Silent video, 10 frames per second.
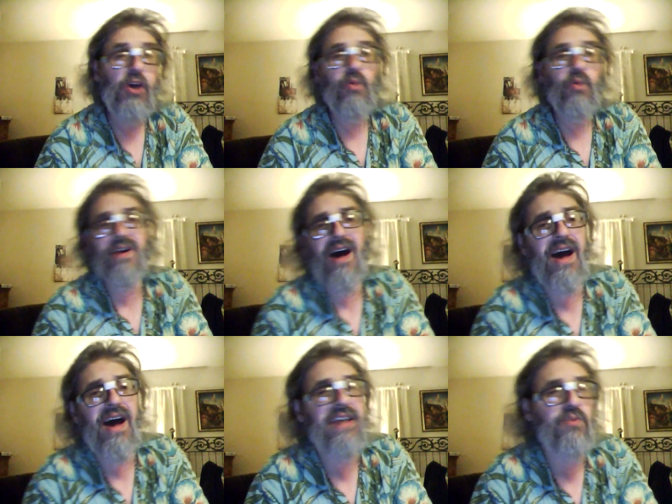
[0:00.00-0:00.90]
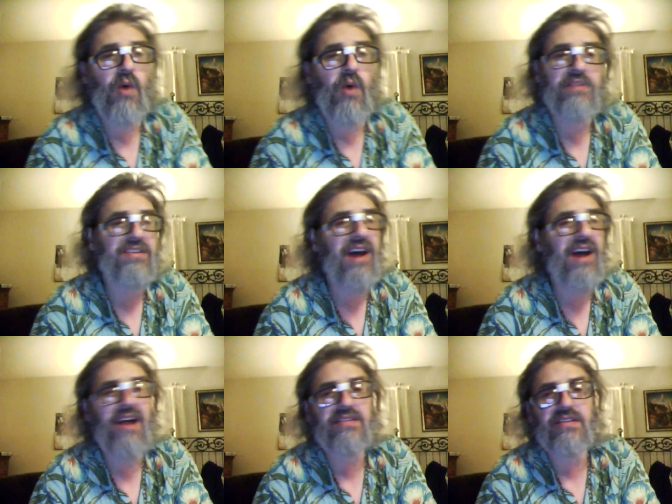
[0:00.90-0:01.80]
where eyes once
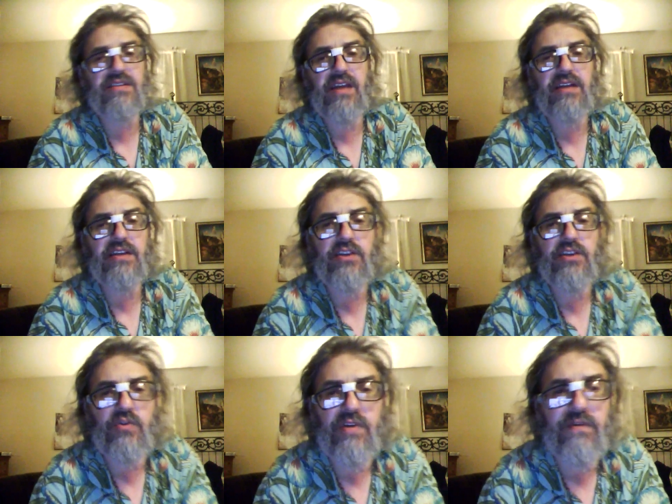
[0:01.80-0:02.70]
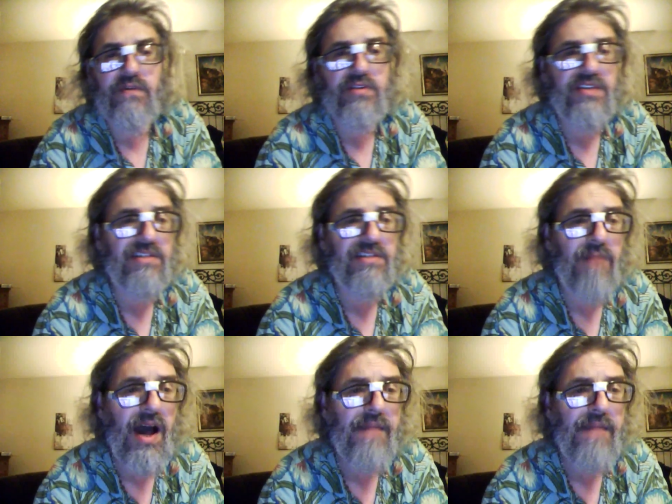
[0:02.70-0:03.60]
constellated a universe as
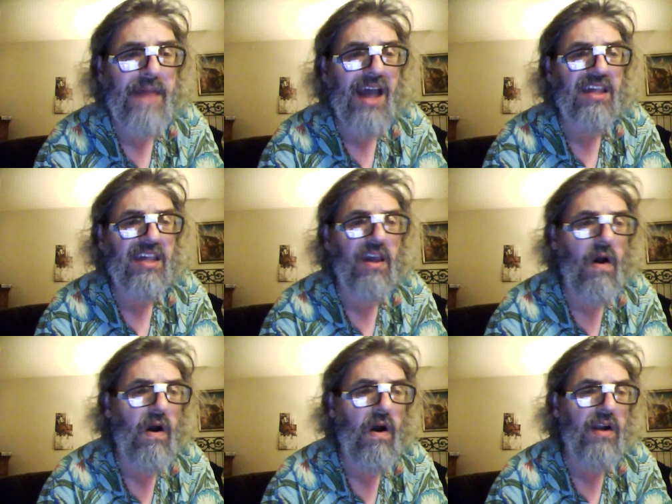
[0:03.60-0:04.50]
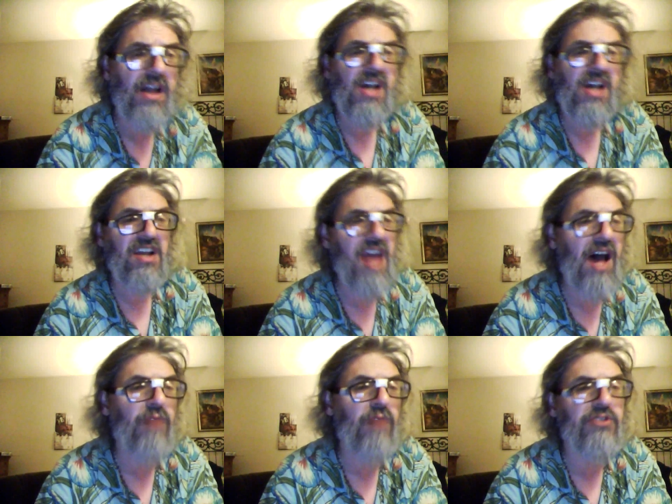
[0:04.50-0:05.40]
my backyard.
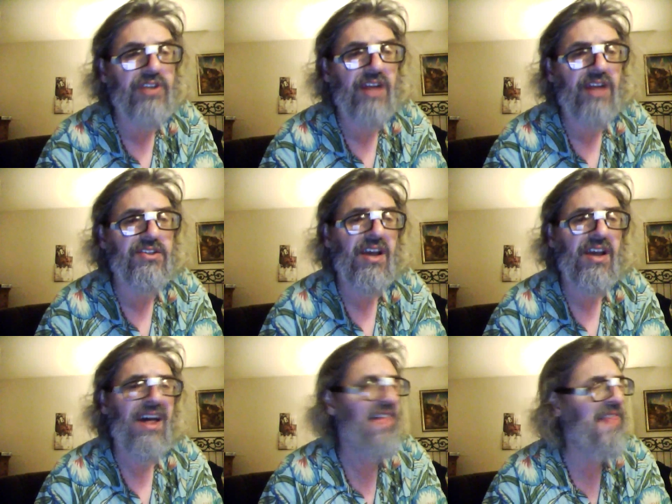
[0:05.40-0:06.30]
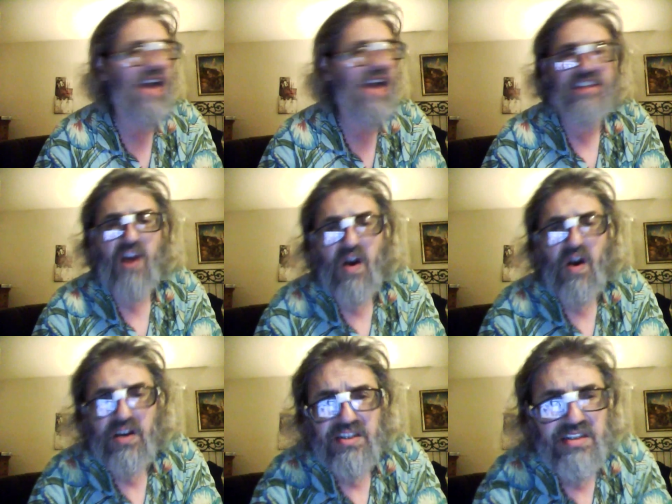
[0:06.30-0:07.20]
Now such, that
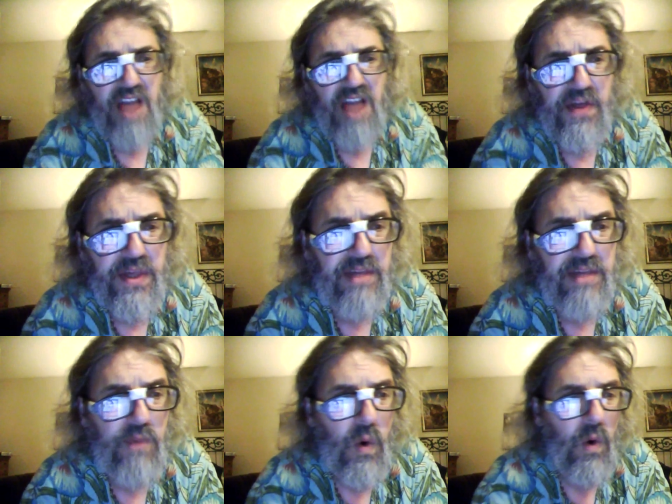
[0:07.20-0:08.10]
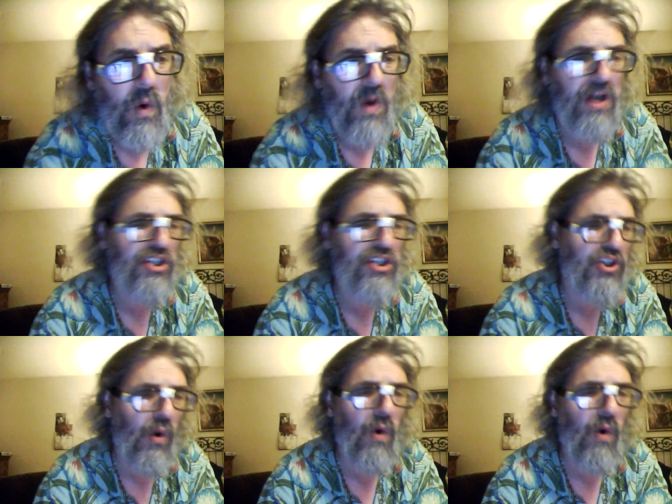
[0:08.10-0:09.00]
yard is nothing more, a
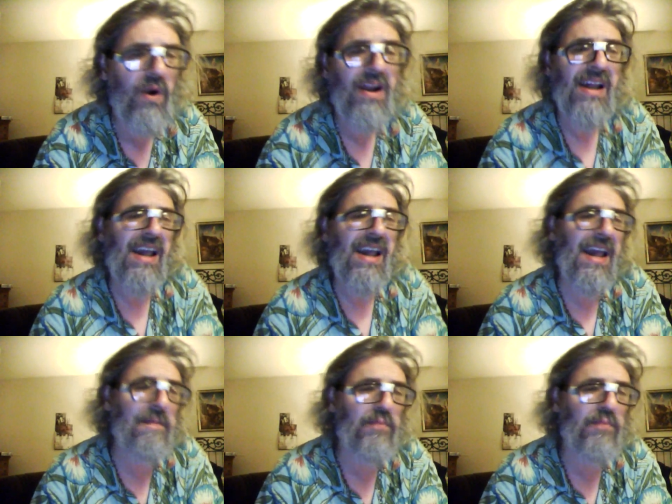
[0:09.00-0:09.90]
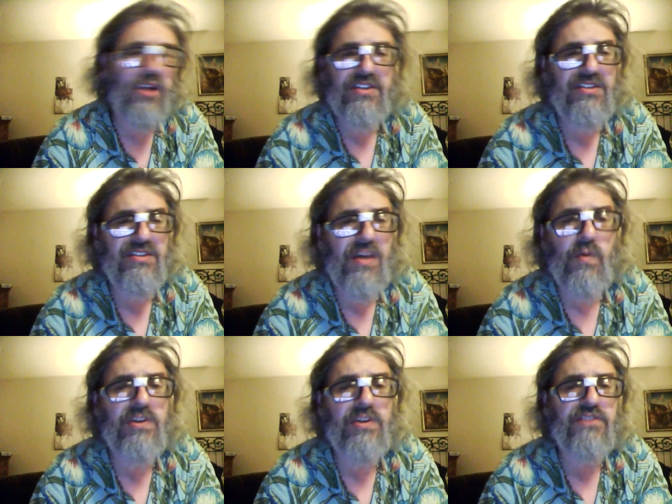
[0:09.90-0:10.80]
chore, and bridges that
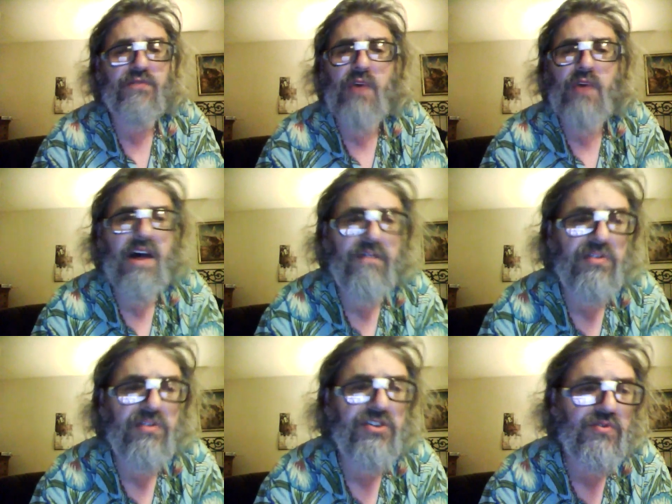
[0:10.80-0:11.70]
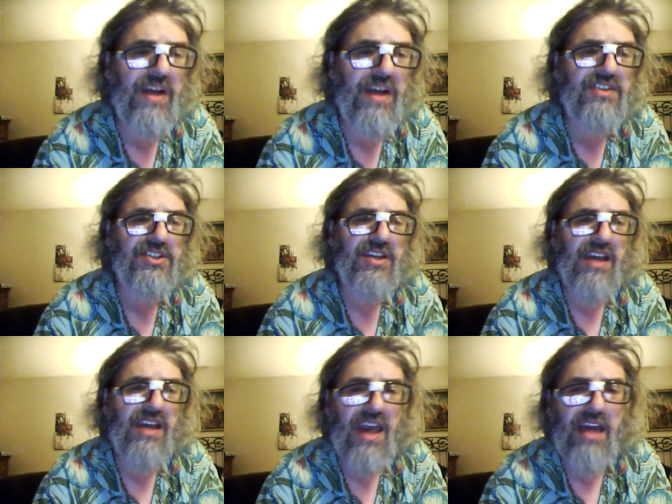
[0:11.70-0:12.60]
once forever stretch
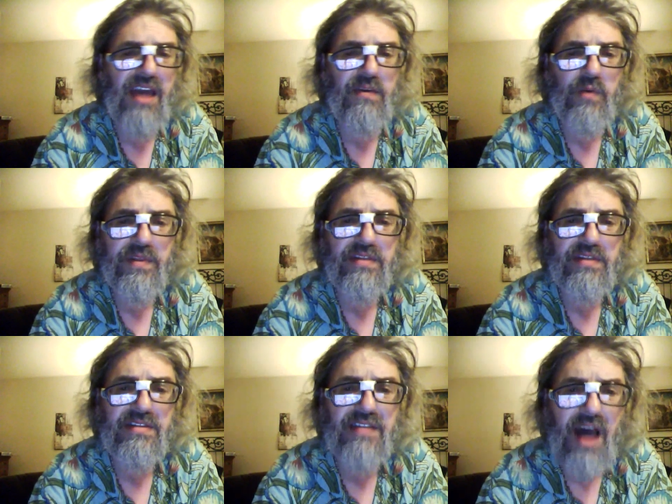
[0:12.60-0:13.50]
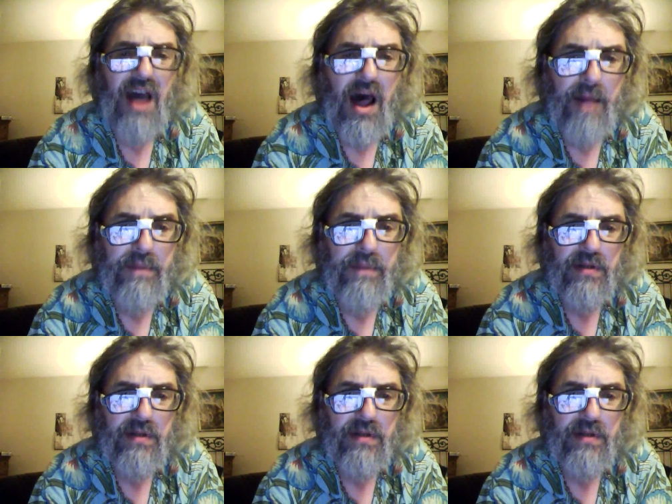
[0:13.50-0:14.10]
end with a stop.